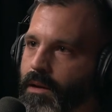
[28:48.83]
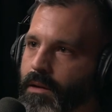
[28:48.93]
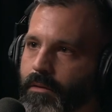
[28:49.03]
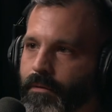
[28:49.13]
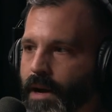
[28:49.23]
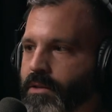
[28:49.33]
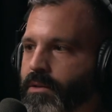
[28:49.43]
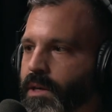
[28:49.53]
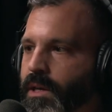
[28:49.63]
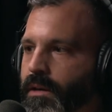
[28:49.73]
the
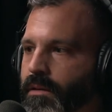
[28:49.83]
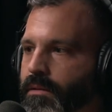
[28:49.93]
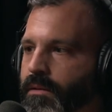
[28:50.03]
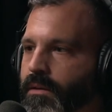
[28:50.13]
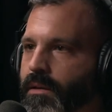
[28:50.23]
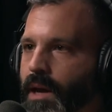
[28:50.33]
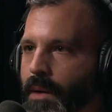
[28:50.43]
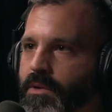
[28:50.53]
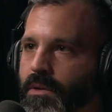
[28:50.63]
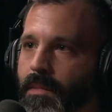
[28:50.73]
faster we can
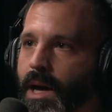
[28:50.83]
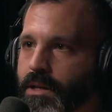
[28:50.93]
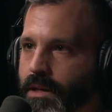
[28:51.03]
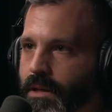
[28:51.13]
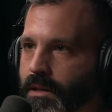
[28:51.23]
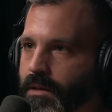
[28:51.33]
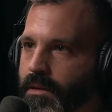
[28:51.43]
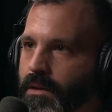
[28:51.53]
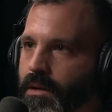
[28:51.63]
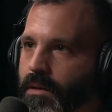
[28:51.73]
capture the magic,
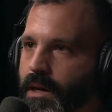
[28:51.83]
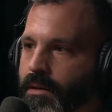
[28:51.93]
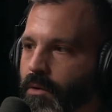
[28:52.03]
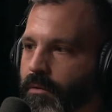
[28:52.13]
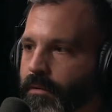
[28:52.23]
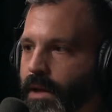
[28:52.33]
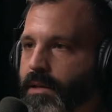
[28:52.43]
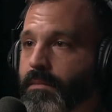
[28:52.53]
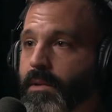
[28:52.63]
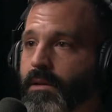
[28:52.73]
you know, and the more
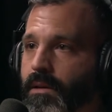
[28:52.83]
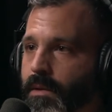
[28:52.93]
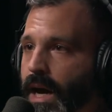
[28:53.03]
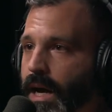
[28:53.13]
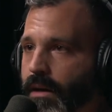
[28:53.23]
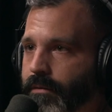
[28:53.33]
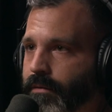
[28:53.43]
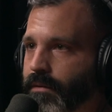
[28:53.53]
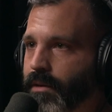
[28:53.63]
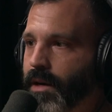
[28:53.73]
flexibility we
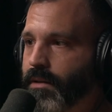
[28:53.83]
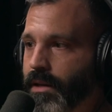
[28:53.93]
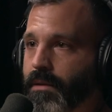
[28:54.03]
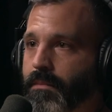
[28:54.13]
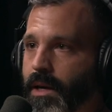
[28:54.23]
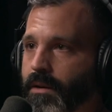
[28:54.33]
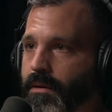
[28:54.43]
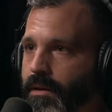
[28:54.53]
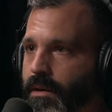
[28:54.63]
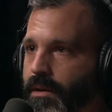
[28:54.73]
have, mm-hmm. I think the
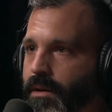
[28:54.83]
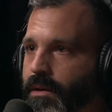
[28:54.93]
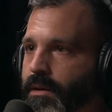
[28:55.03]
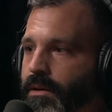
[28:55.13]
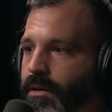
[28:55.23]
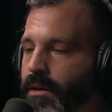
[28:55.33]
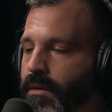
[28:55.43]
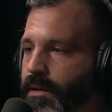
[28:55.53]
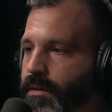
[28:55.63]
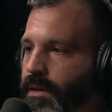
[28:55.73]
better. Yeah. You
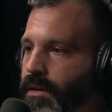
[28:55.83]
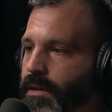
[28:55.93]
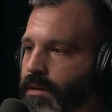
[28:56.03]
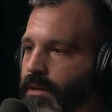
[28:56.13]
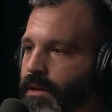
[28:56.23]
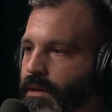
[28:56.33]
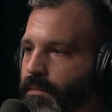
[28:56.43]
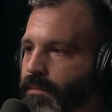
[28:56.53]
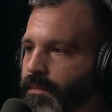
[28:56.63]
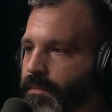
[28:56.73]
know, I think
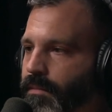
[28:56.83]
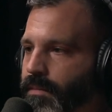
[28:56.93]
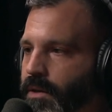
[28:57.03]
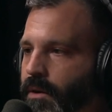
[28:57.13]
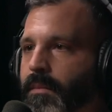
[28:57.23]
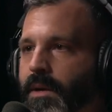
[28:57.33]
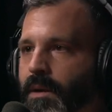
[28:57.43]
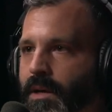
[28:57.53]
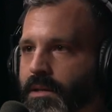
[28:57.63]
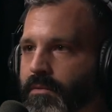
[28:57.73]
I'm starting to
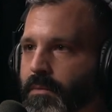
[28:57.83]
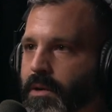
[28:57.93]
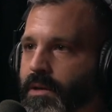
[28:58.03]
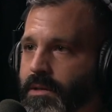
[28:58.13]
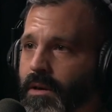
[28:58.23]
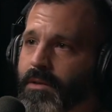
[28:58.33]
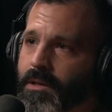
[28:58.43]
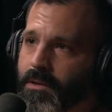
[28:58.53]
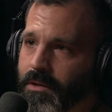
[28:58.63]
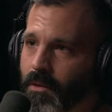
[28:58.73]
become less of a purist.
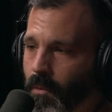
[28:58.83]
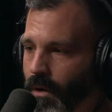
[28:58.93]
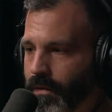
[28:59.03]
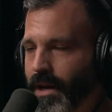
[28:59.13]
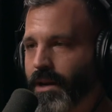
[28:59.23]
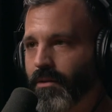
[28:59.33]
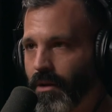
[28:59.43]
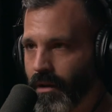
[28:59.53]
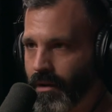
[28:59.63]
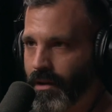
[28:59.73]
Obviously, you still want that
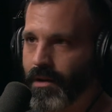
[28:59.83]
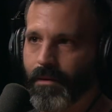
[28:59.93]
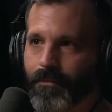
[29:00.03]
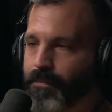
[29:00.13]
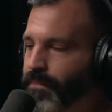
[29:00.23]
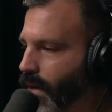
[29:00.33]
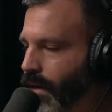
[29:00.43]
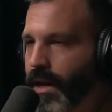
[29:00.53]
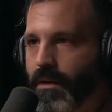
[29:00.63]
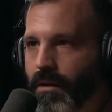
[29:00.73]
look, and yep.
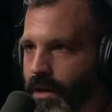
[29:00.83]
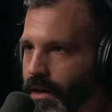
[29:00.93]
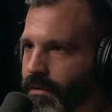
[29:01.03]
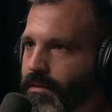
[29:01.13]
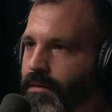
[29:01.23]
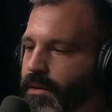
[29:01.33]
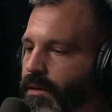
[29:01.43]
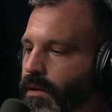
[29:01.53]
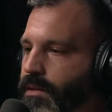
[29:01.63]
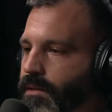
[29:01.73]
I get all that. Yep. You
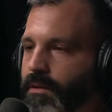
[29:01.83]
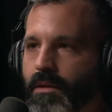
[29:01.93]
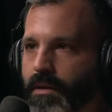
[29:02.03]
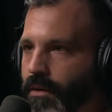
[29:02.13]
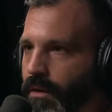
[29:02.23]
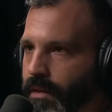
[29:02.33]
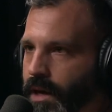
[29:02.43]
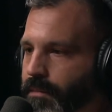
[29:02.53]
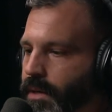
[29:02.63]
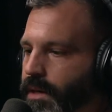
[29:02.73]
know, I still love all of
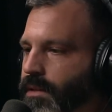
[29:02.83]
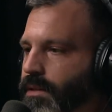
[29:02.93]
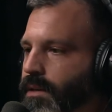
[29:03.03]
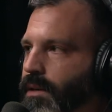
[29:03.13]
that, but it's